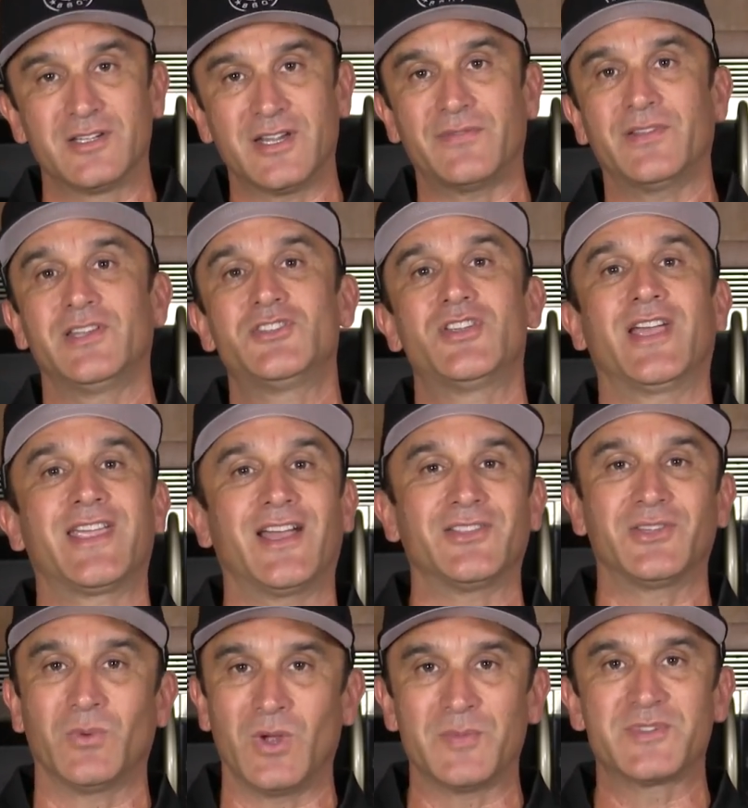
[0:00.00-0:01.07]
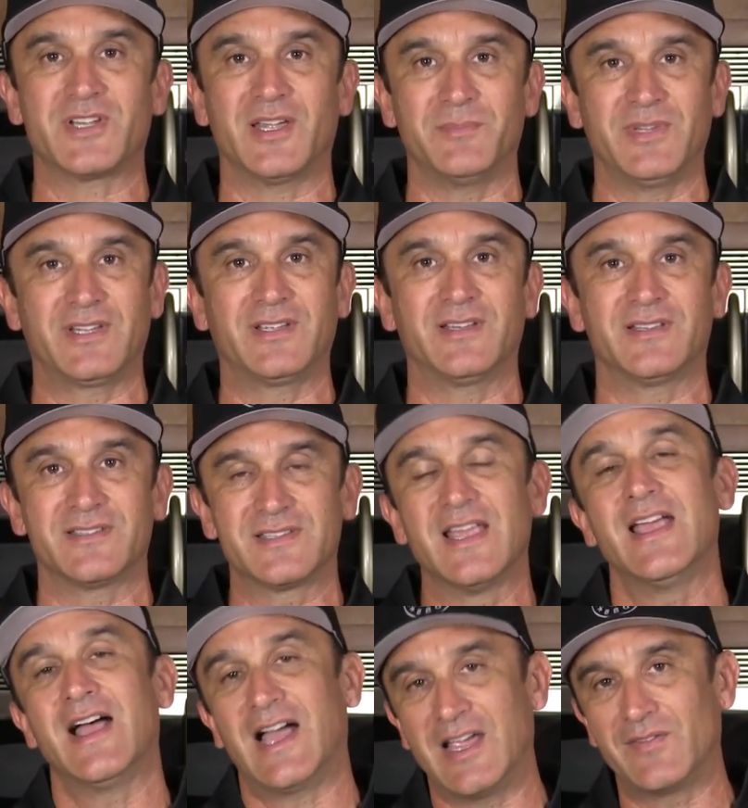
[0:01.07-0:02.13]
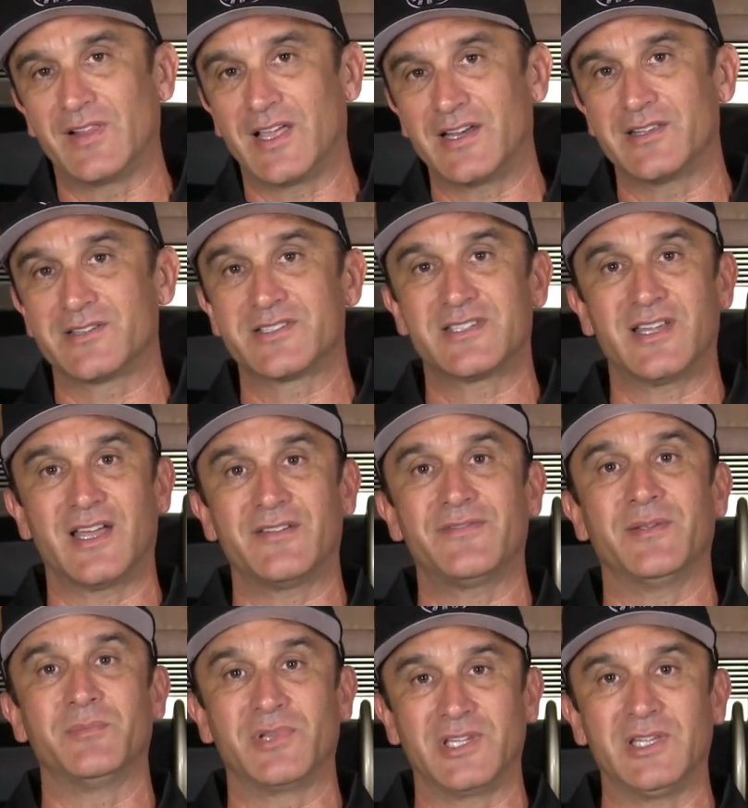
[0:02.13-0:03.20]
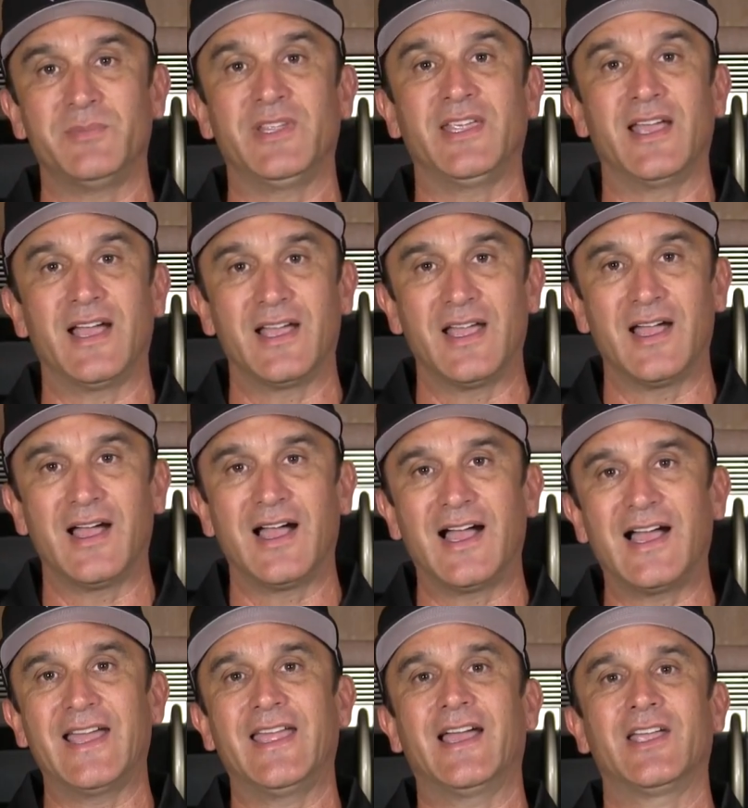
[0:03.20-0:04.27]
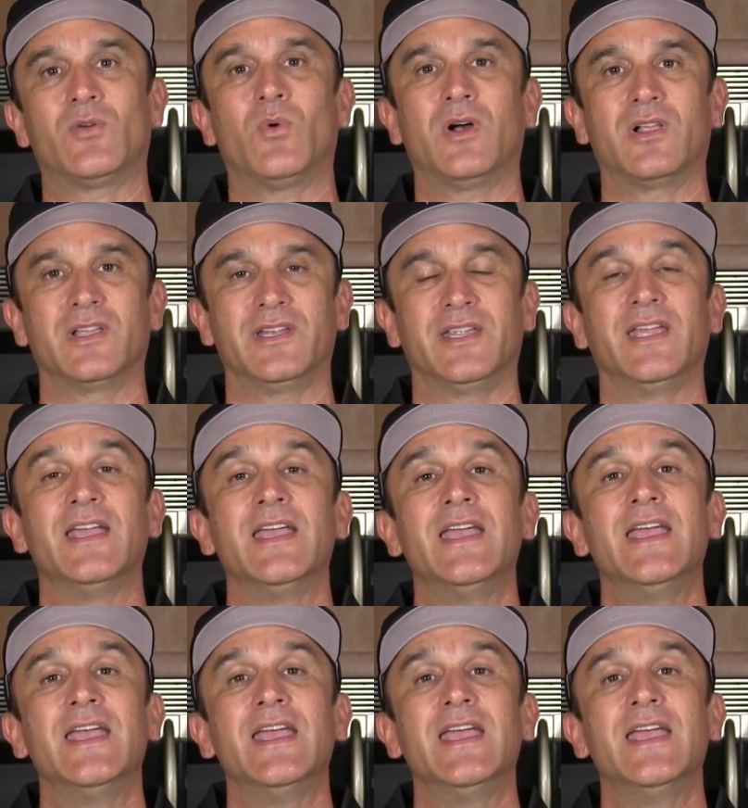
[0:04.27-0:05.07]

definitely check out their website because I have a lot of their stuff and believe me, high, high quality.